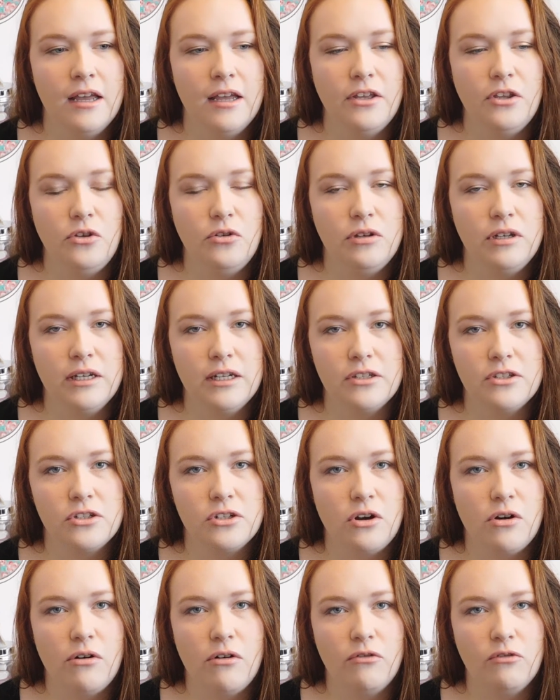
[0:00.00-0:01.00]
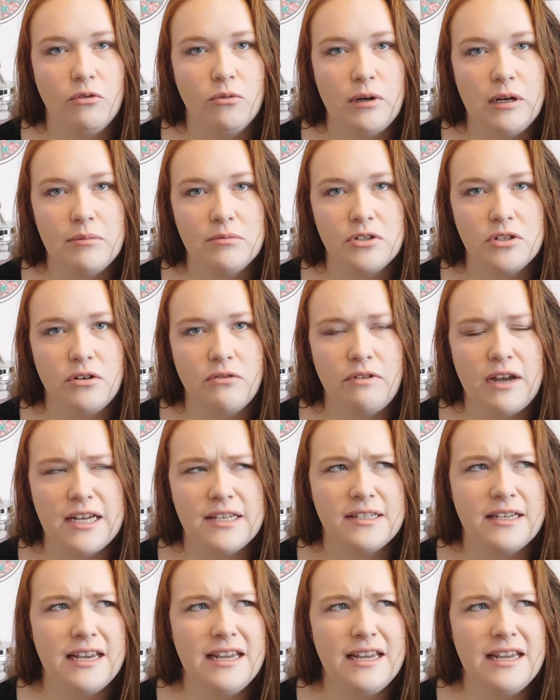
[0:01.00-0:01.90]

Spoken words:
you can get so overwhelmed so fast.